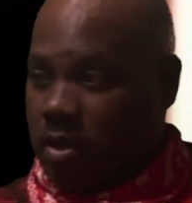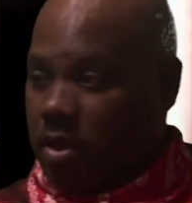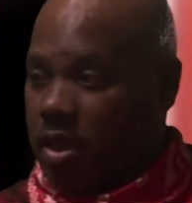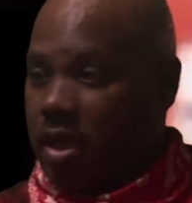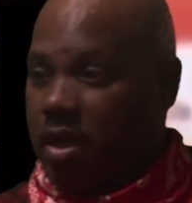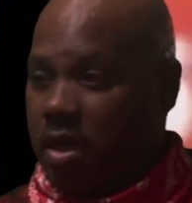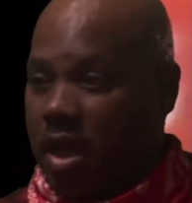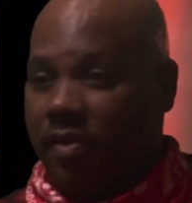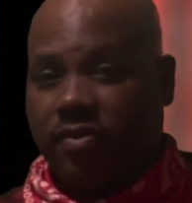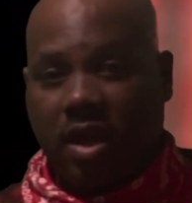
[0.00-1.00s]
And
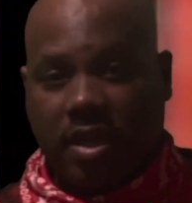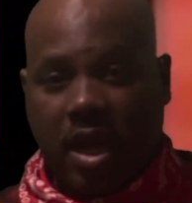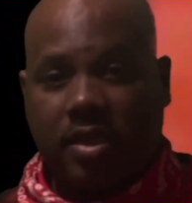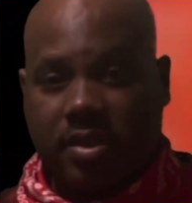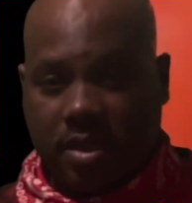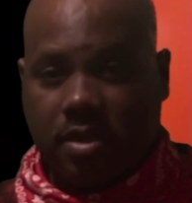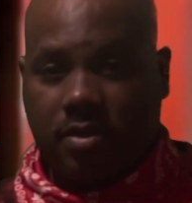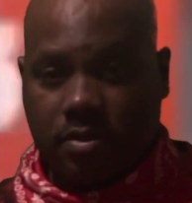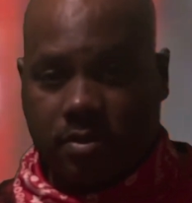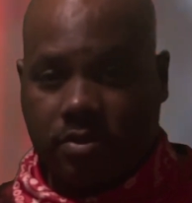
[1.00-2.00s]
after I got there,
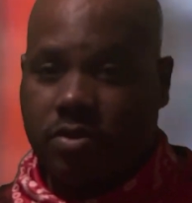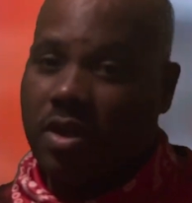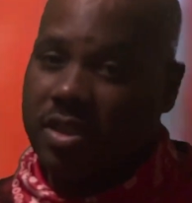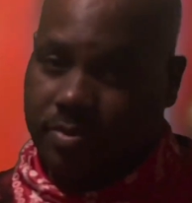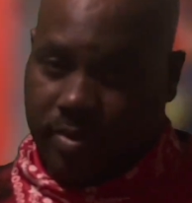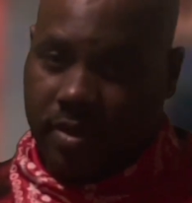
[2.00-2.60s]
trust me.